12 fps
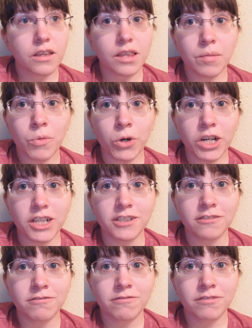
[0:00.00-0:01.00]
the
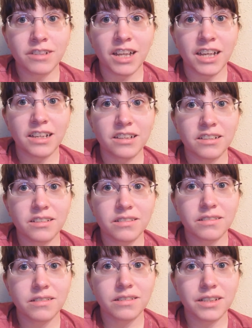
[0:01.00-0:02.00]
morning. Like,
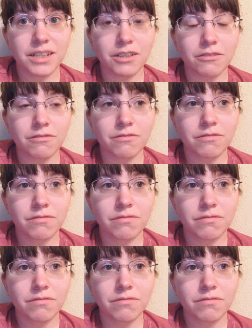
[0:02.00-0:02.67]
9,